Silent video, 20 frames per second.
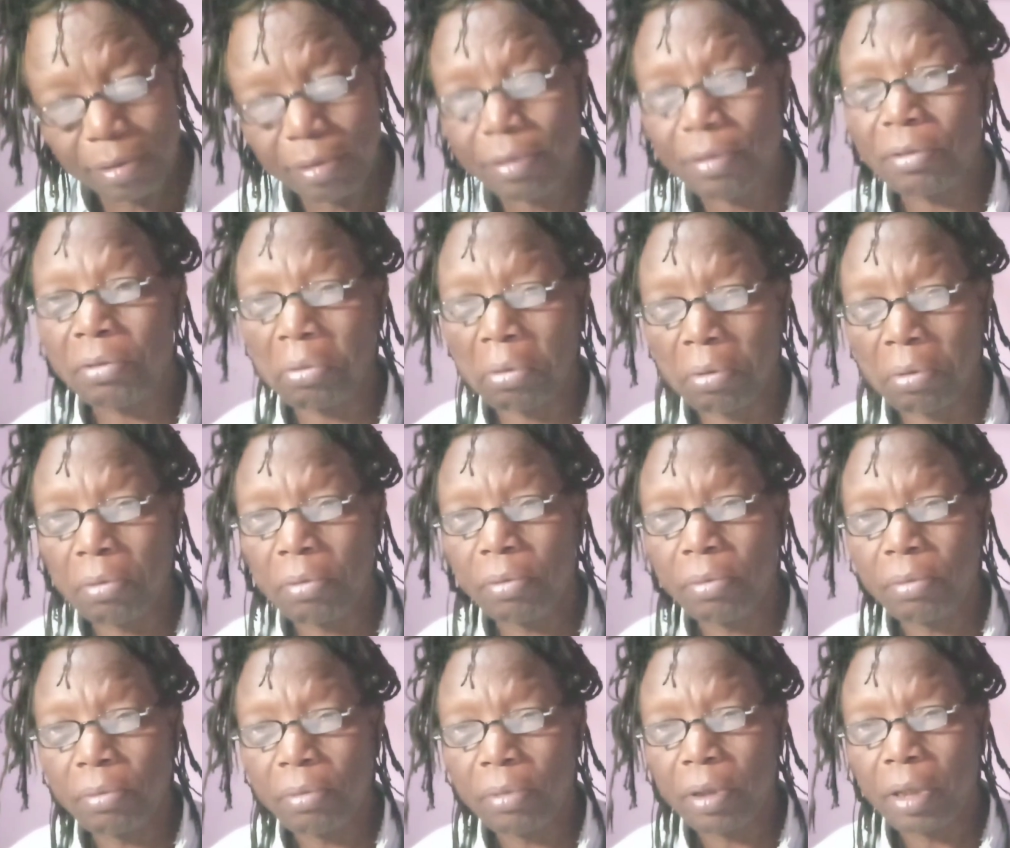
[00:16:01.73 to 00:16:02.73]
So
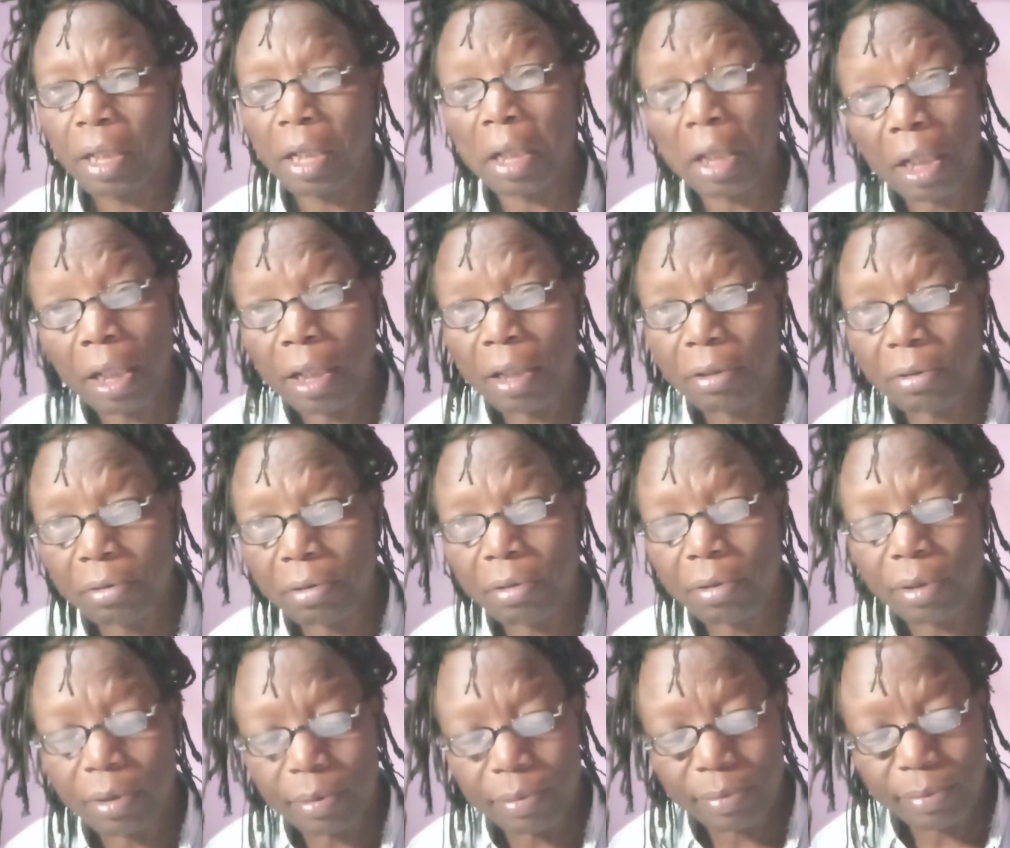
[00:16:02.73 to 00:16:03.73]
an
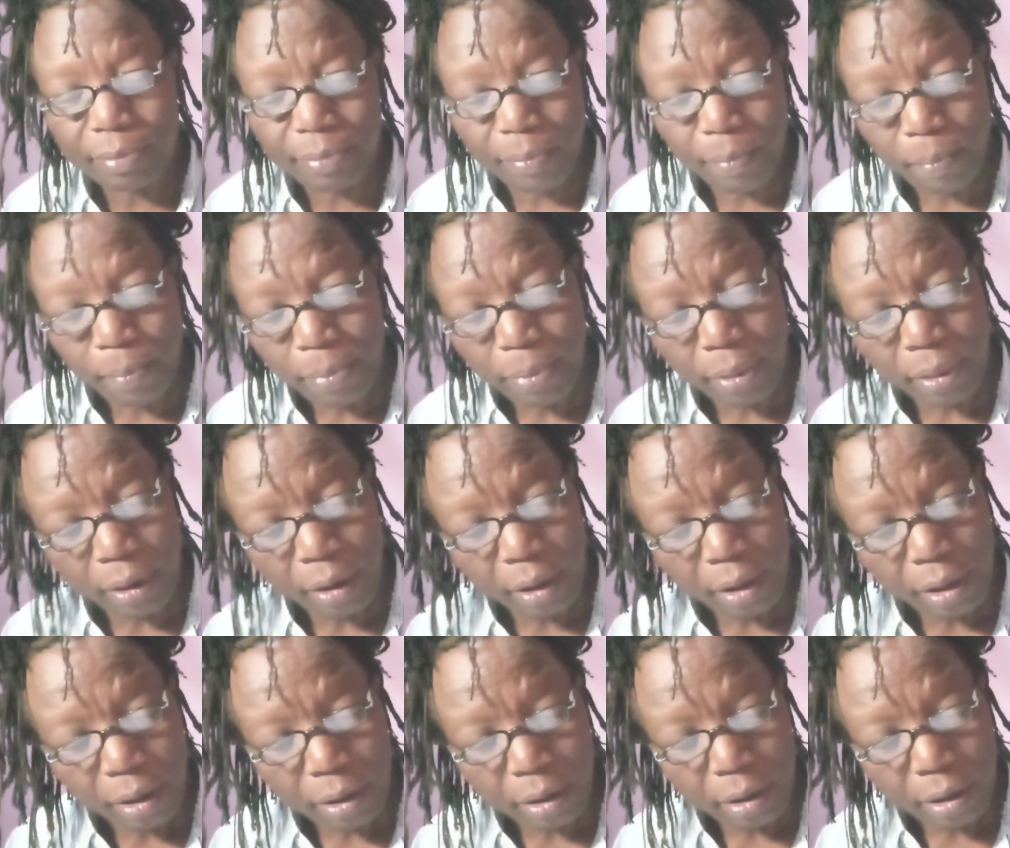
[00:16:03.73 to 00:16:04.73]
electron,
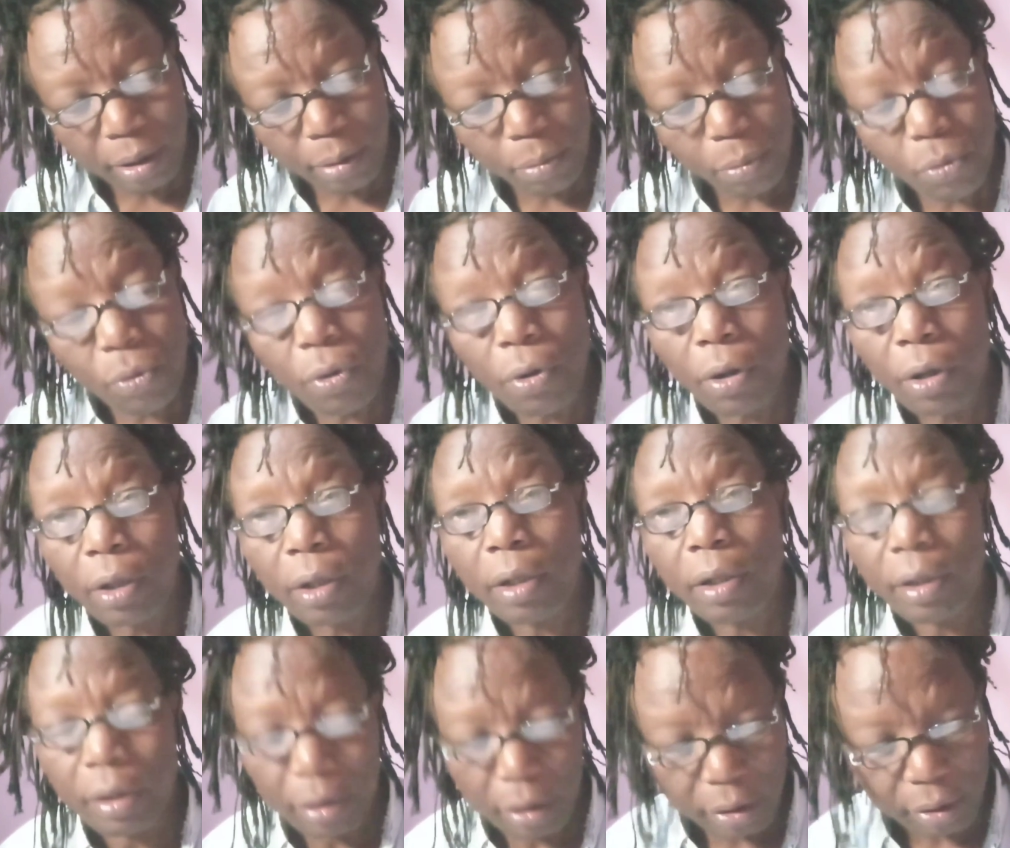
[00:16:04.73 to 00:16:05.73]
muon,
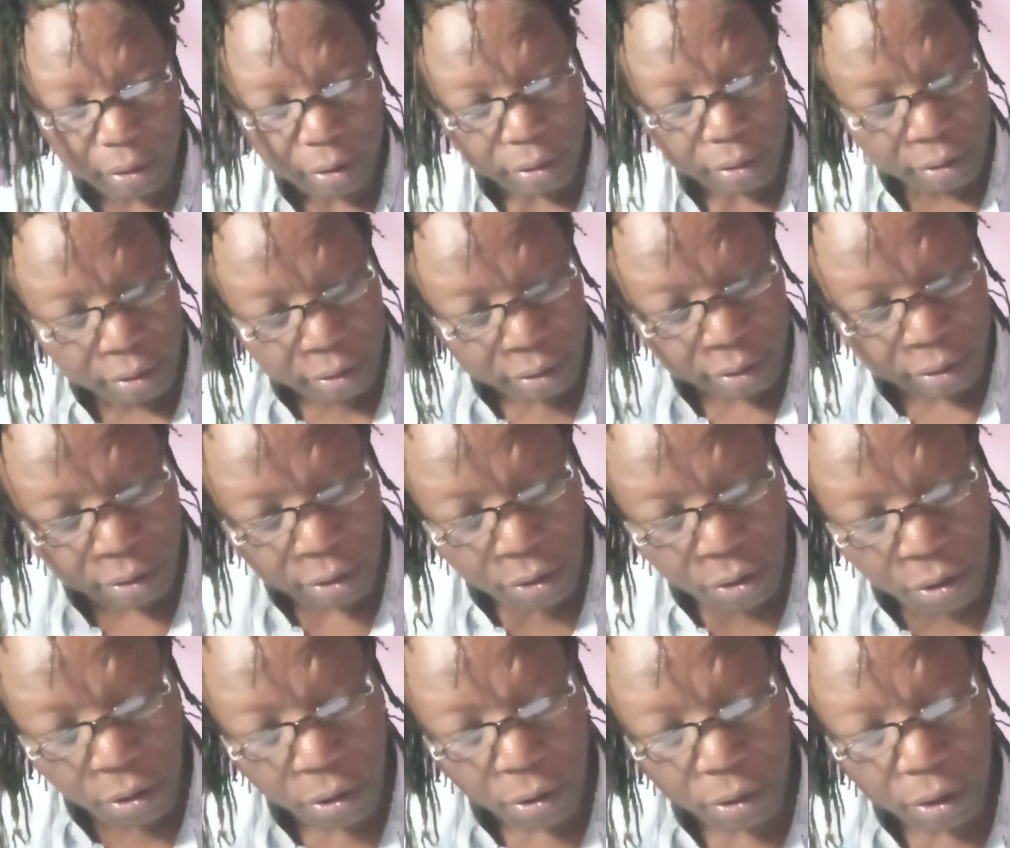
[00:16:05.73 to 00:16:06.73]

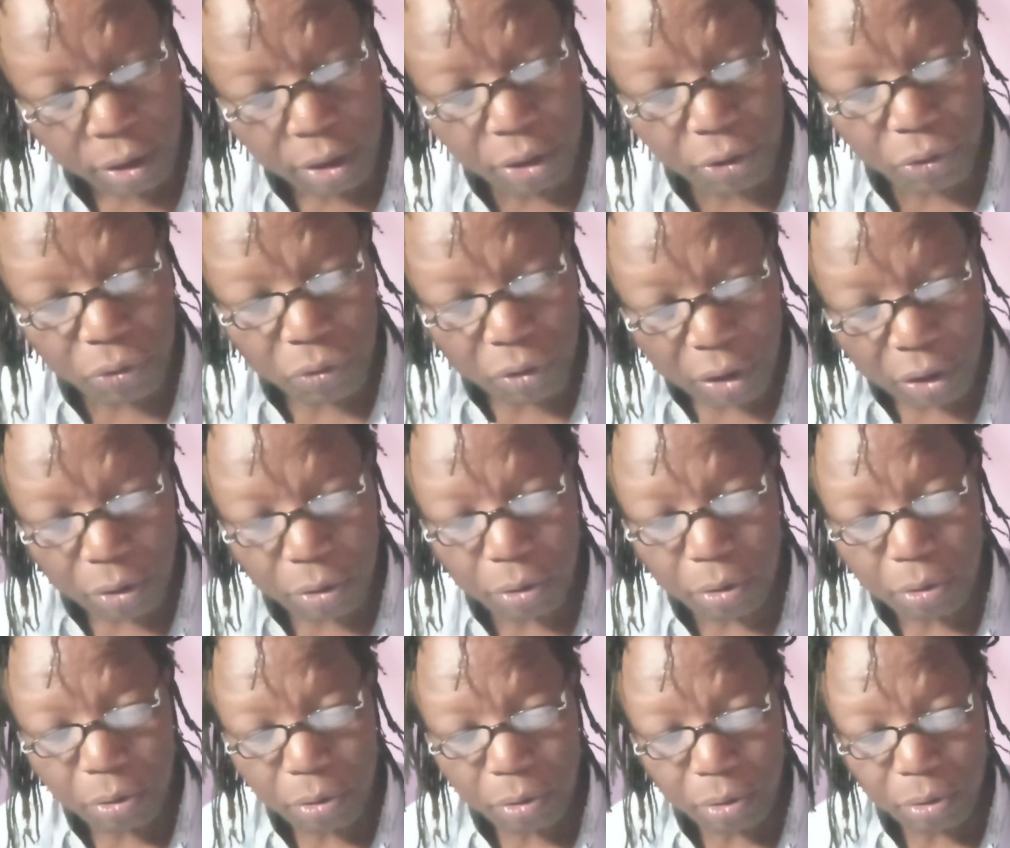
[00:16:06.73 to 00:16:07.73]
or
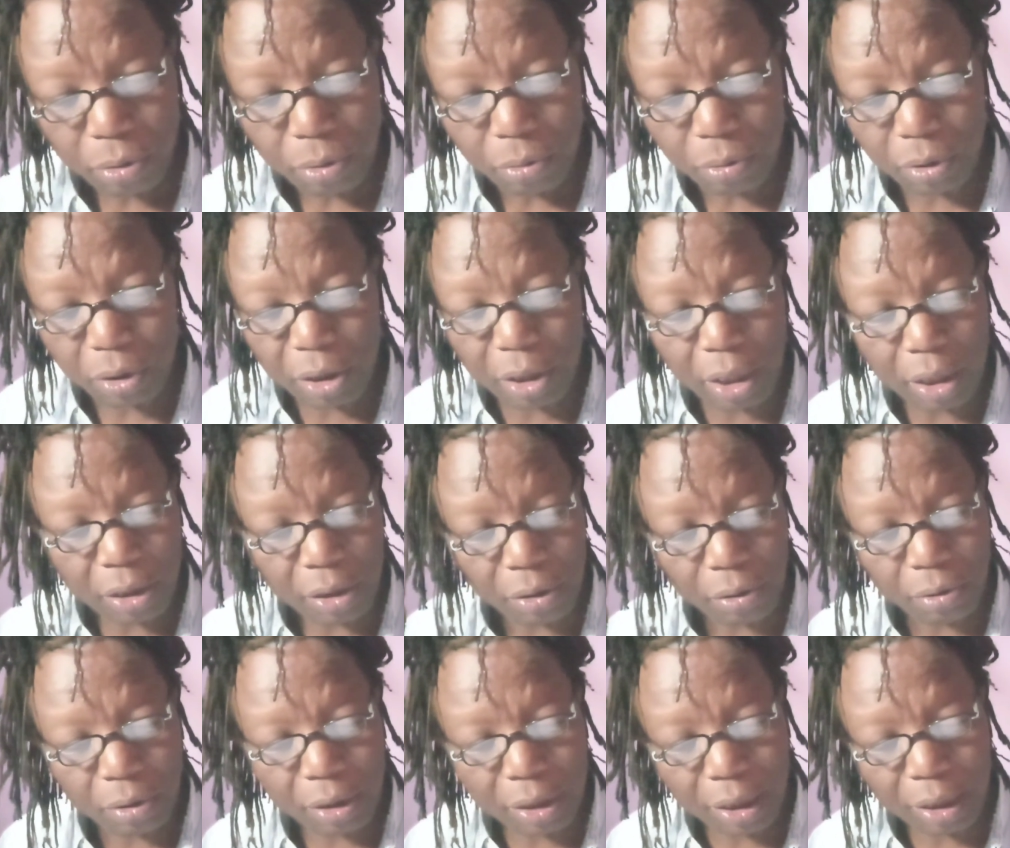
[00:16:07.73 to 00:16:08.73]
neutrino, which does
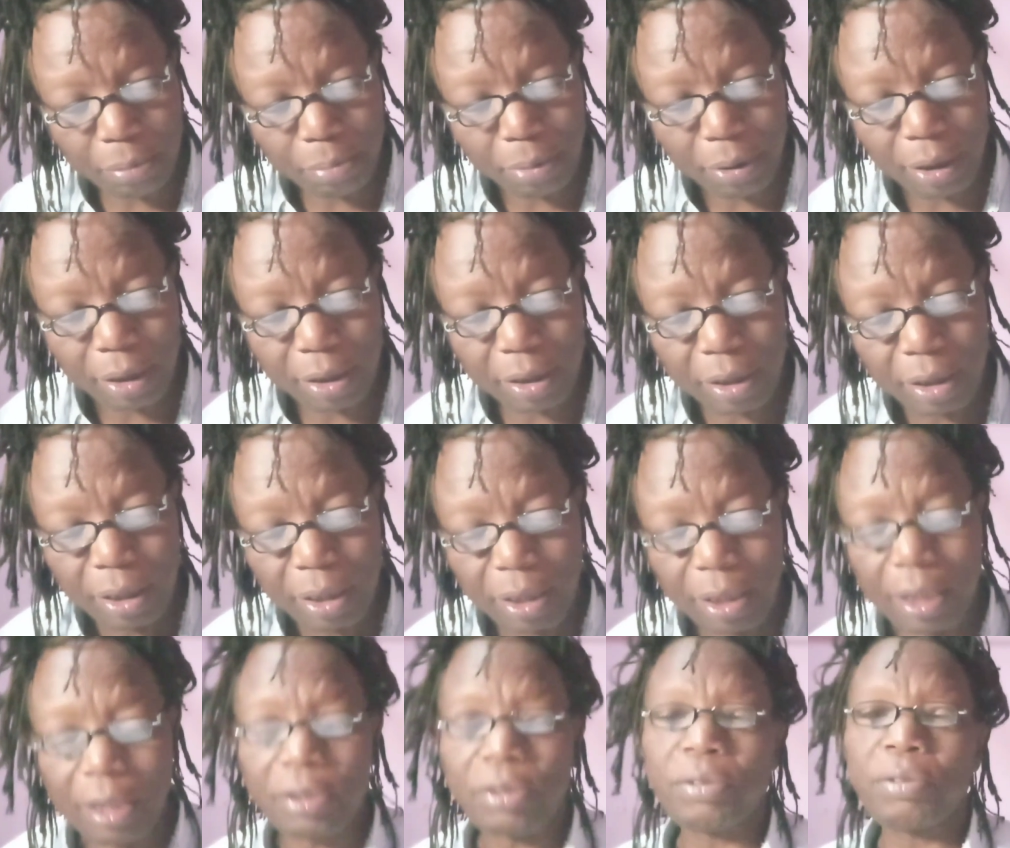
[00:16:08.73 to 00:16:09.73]
not take part
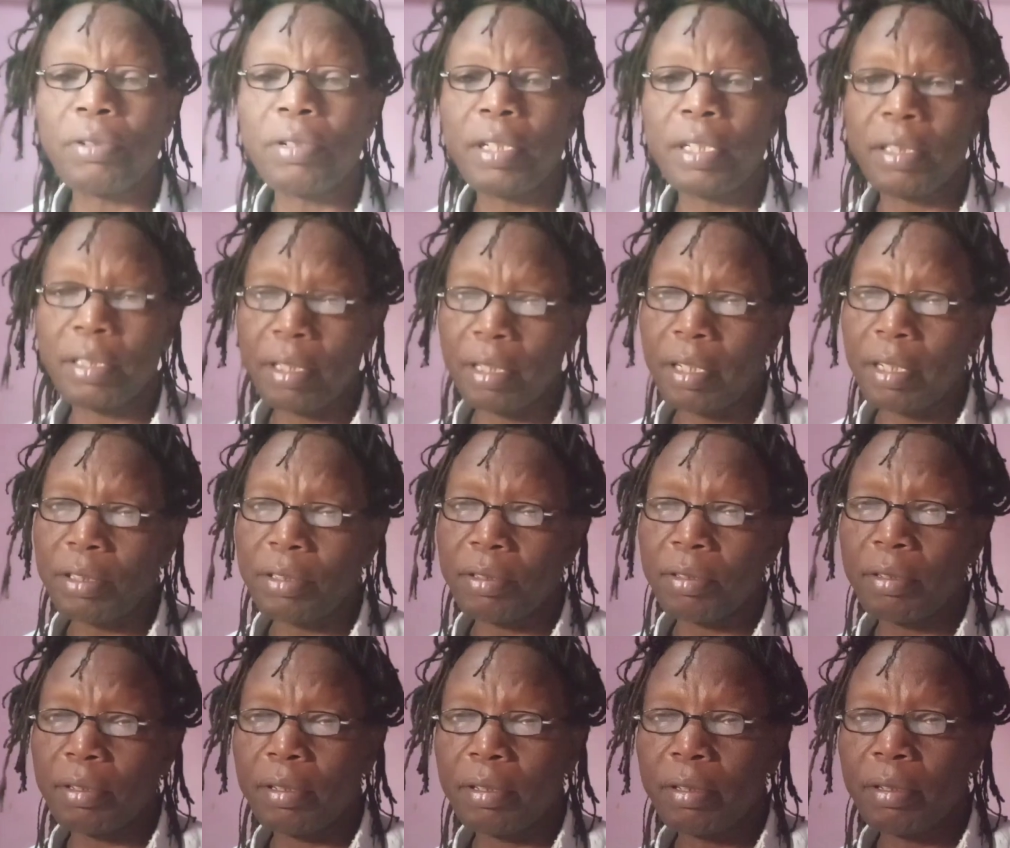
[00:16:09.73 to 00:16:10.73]
in a strong interaction.